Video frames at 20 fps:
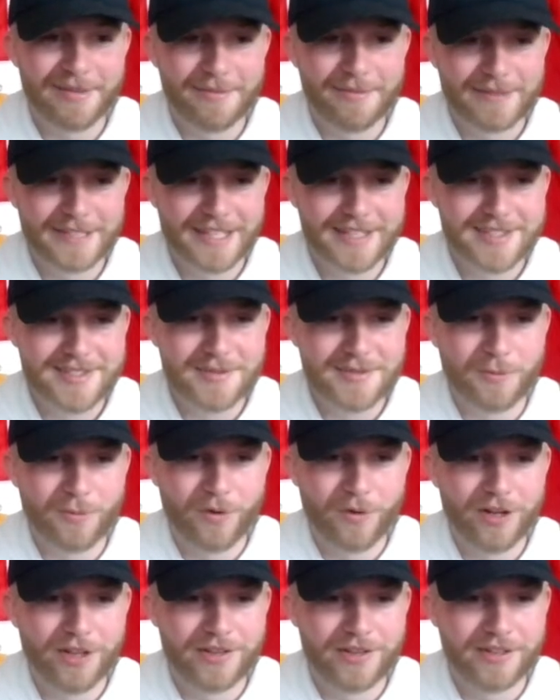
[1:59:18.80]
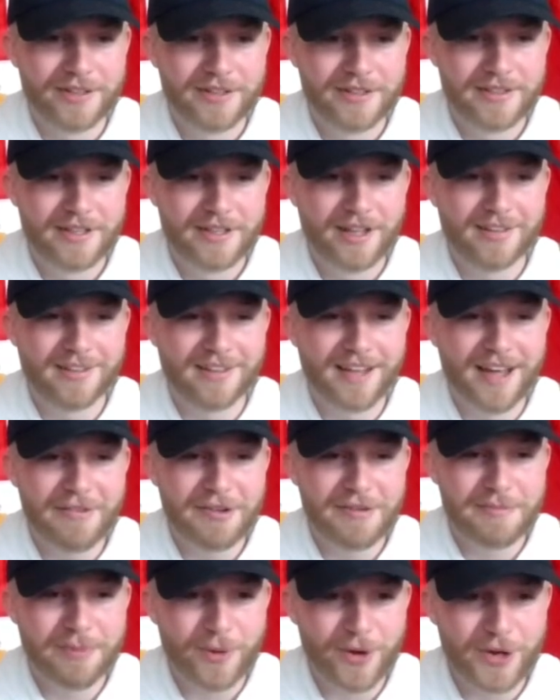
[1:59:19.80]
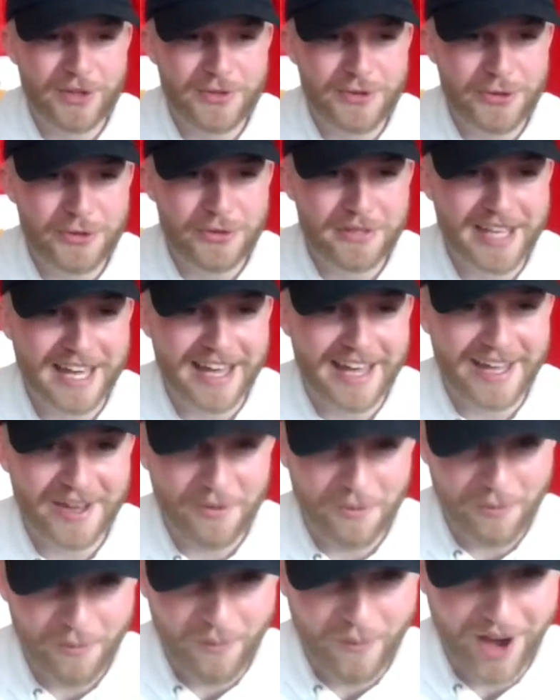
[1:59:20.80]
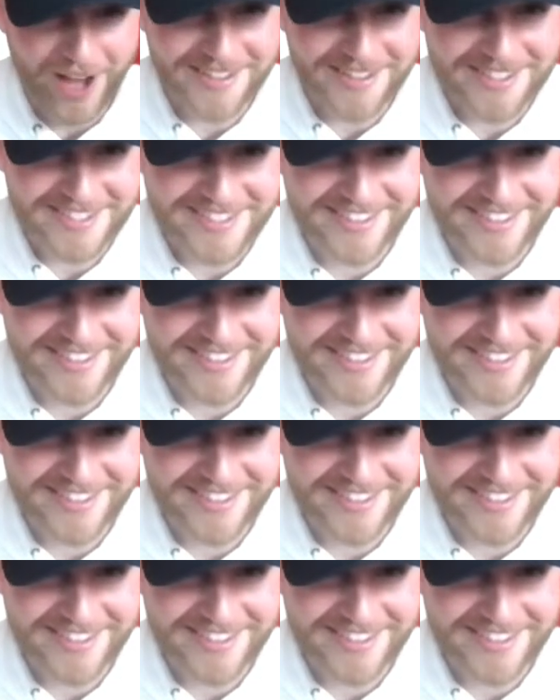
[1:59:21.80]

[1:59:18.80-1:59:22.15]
I'm guessing 1. 11.2K. What?